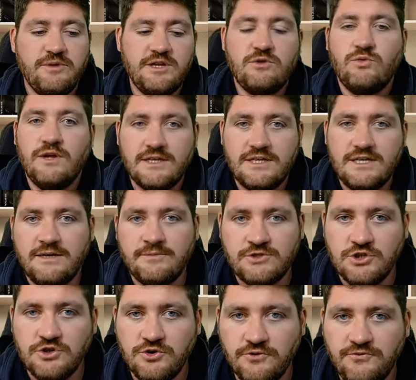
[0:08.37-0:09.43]
and welcome
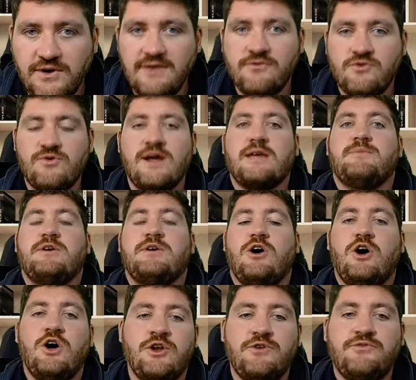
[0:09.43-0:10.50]
to Forever Rugby
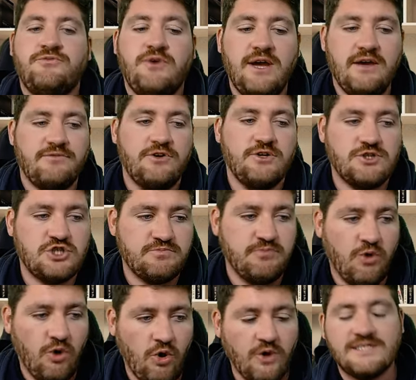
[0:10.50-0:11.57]
on Forever
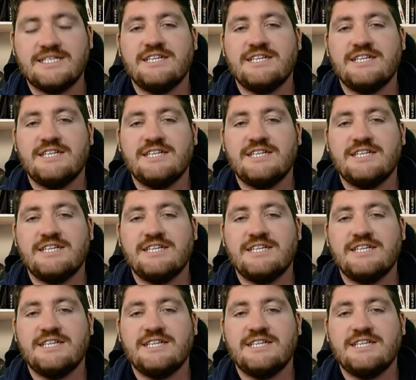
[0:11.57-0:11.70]
Sports.